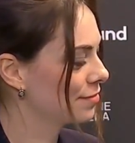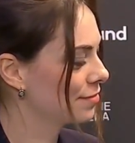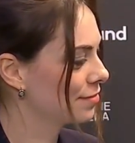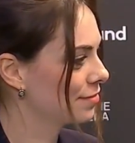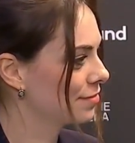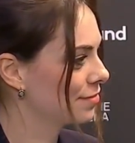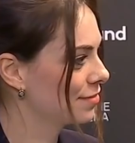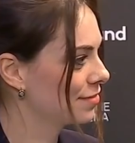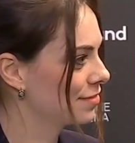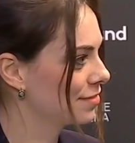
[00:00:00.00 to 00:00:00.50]

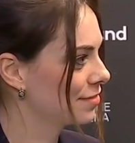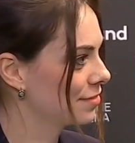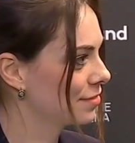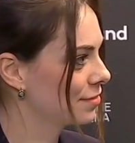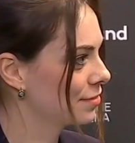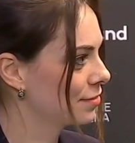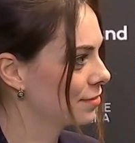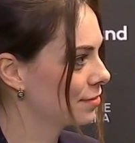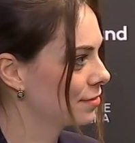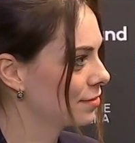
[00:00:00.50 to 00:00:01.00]

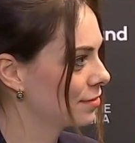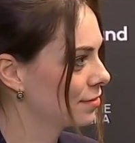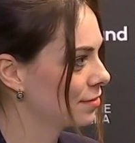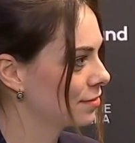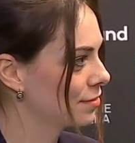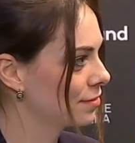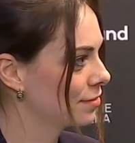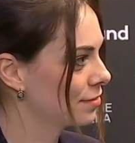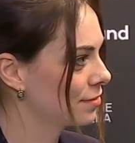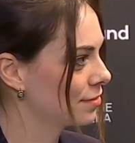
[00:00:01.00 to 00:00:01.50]

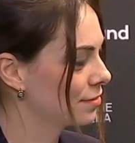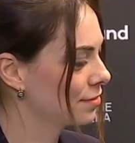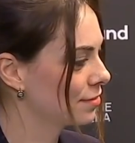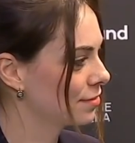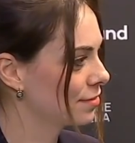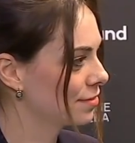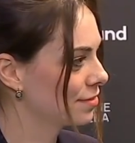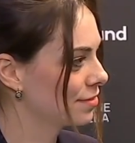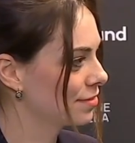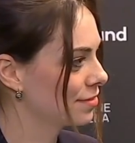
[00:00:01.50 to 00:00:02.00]

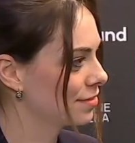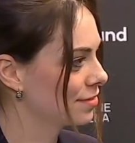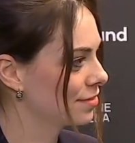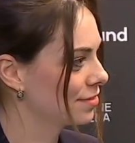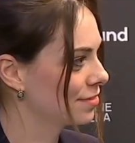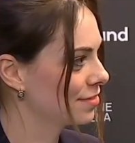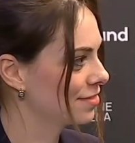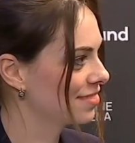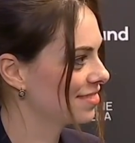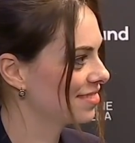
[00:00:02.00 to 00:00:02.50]

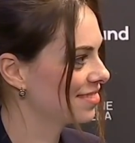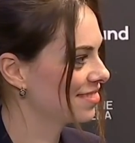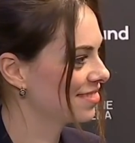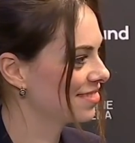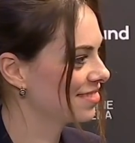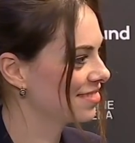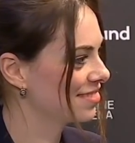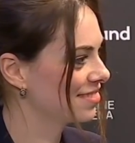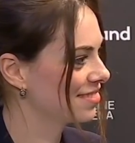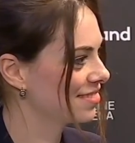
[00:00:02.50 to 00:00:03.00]

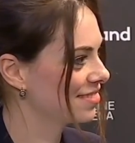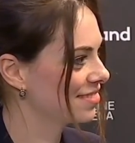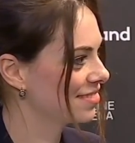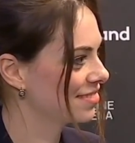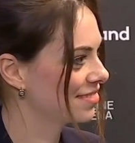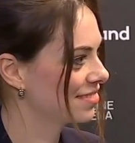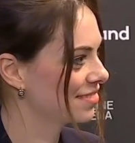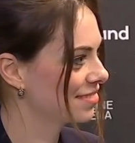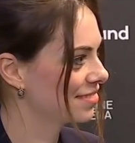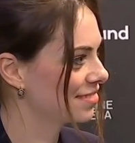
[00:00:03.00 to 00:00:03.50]

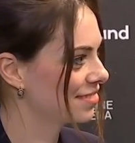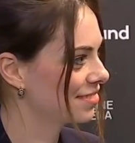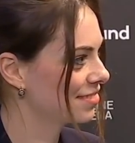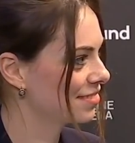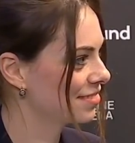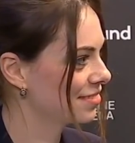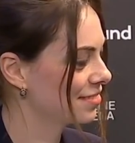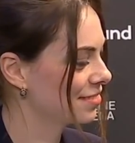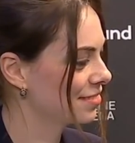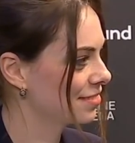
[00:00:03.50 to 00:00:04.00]

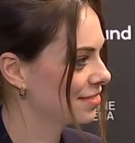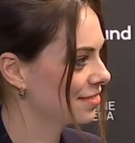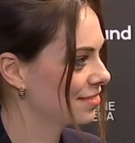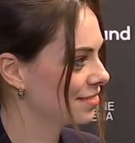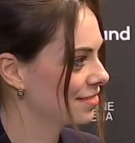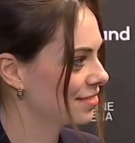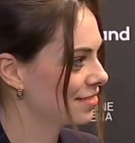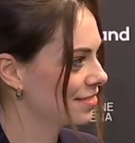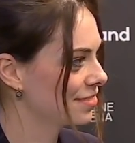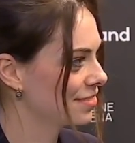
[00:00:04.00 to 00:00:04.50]

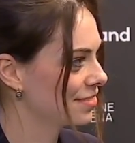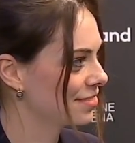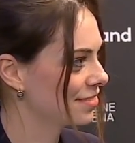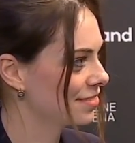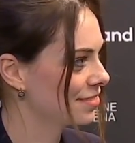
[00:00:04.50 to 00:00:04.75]
The person shown says nothing.